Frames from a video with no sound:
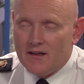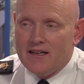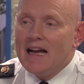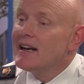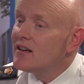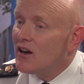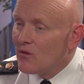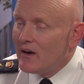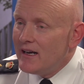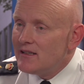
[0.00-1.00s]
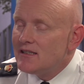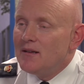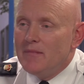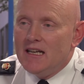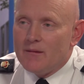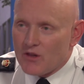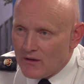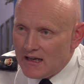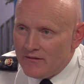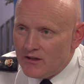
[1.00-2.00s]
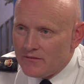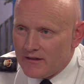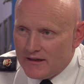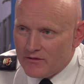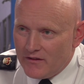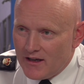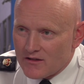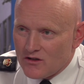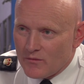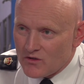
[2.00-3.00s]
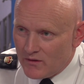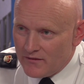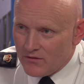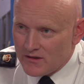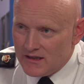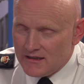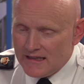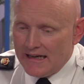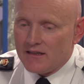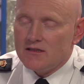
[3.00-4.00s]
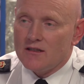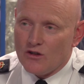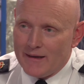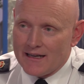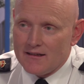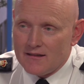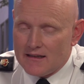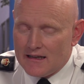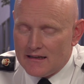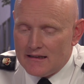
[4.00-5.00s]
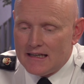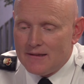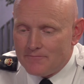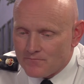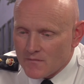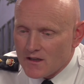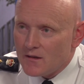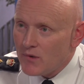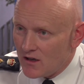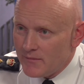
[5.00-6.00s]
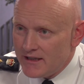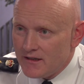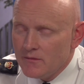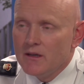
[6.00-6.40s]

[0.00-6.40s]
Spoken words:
Canada already is at a medium threat level after the October 2014 mm-hmm. attacks in Quebec and on Parliament Hill.